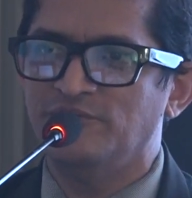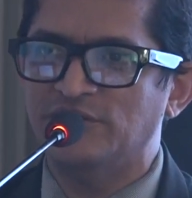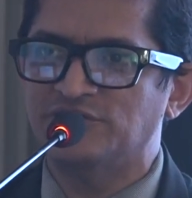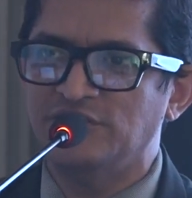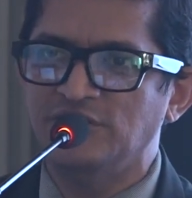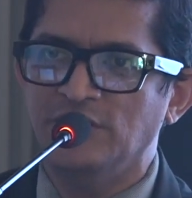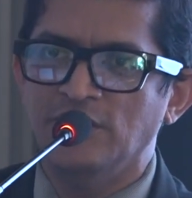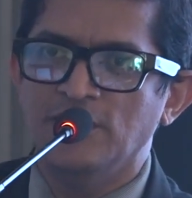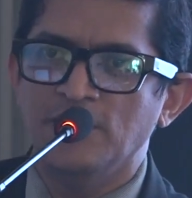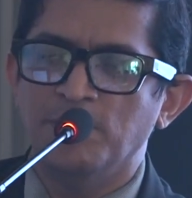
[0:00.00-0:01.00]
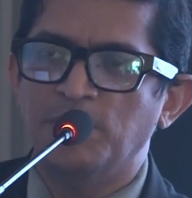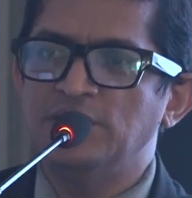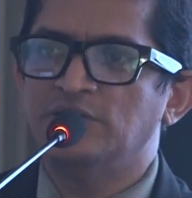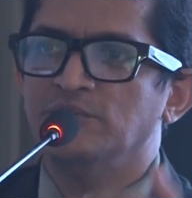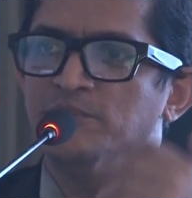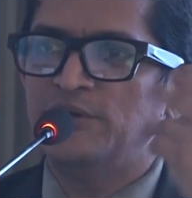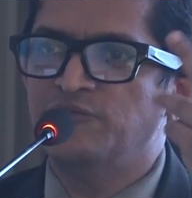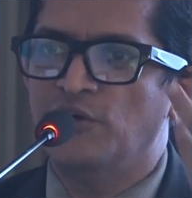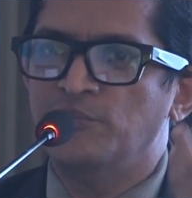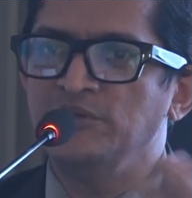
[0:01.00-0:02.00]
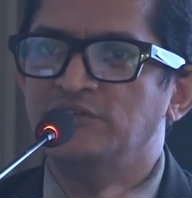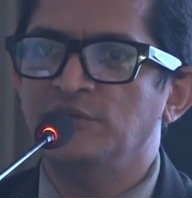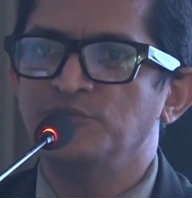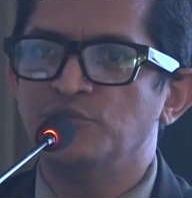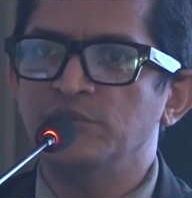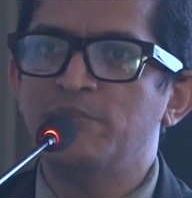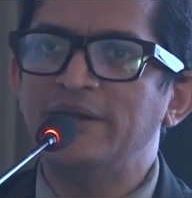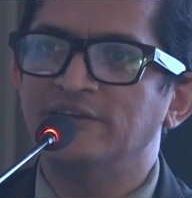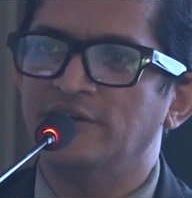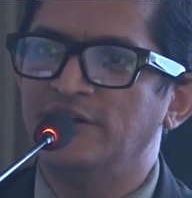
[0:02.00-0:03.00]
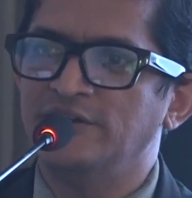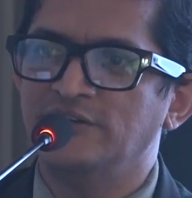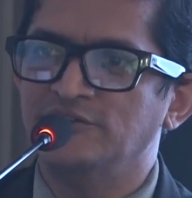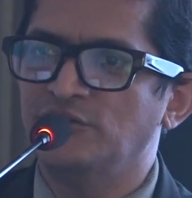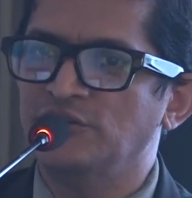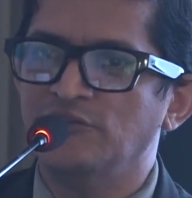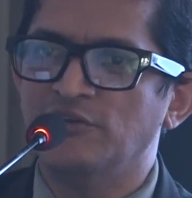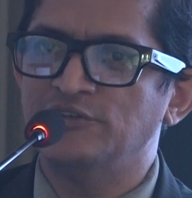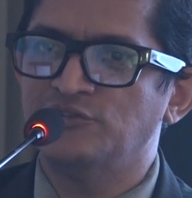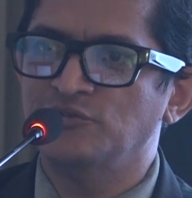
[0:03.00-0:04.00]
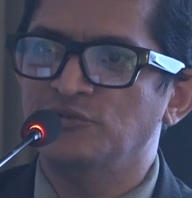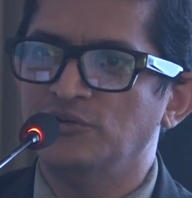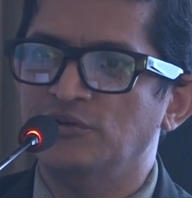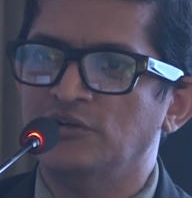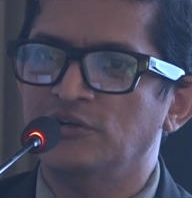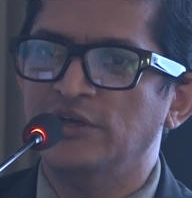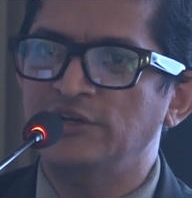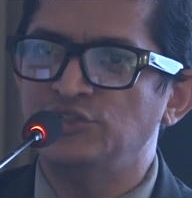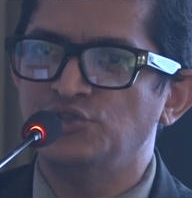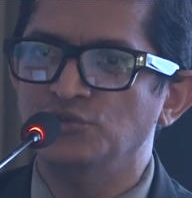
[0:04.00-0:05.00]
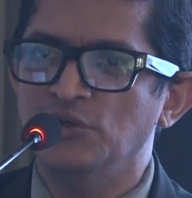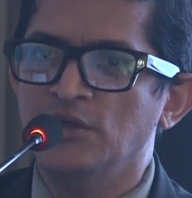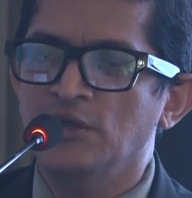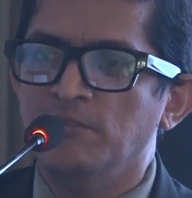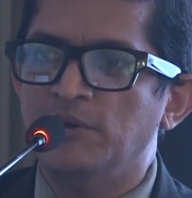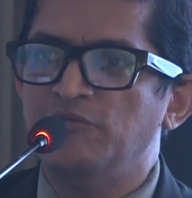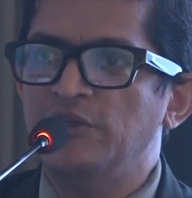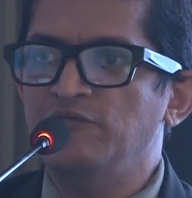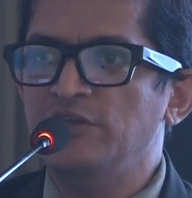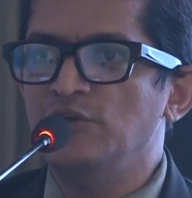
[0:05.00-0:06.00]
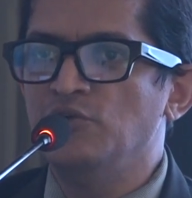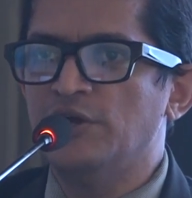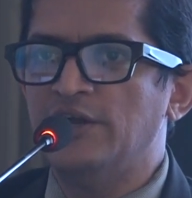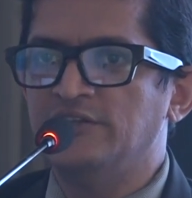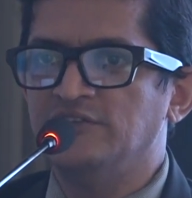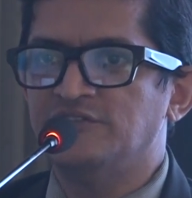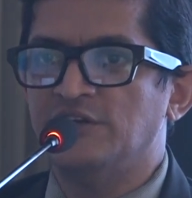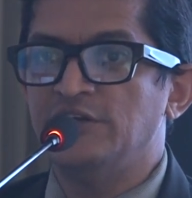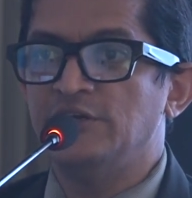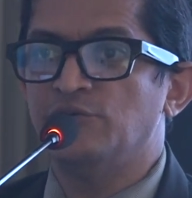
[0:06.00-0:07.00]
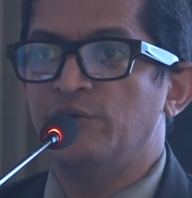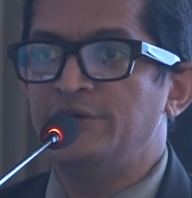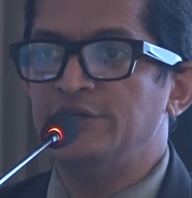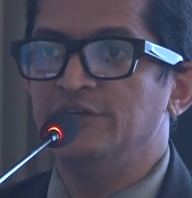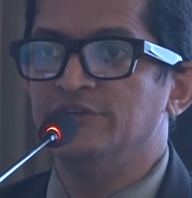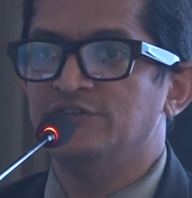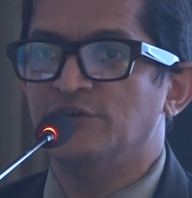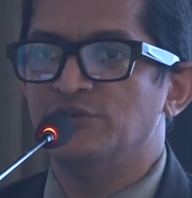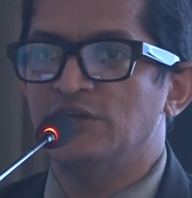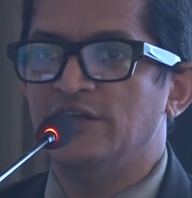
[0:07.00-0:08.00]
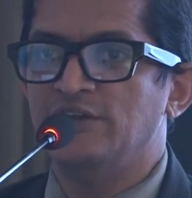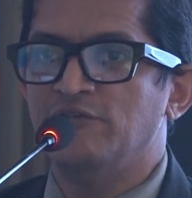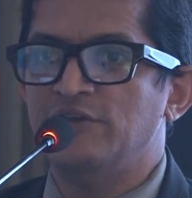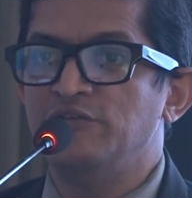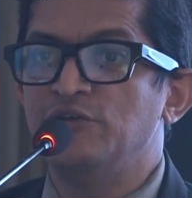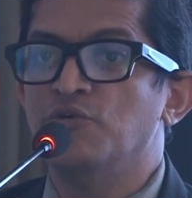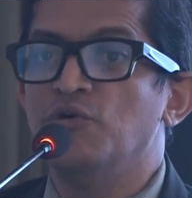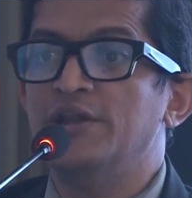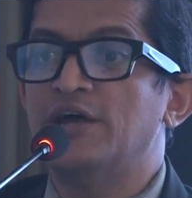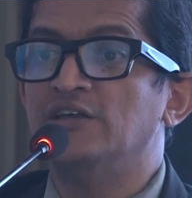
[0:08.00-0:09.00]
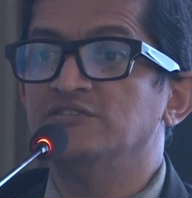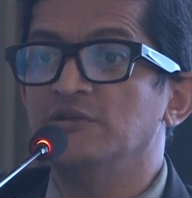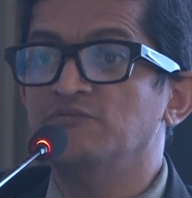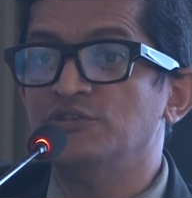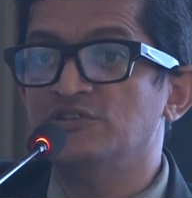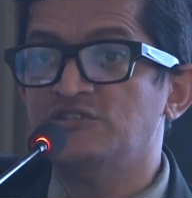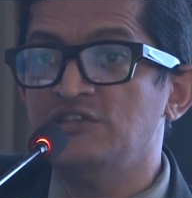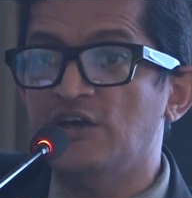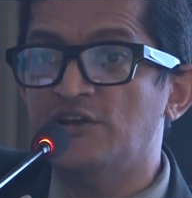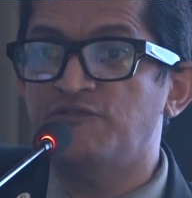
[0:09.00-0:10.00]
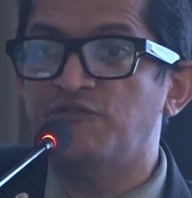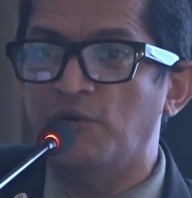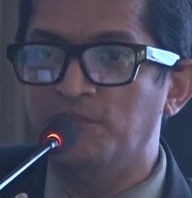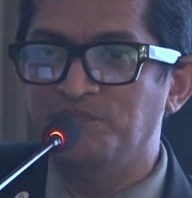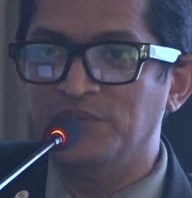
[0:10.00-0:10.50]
fasting. But metformin seems to be better and it does not give rise to an issue. But when we look at the study 20 years down the line, when we go and ask them for the CRF form,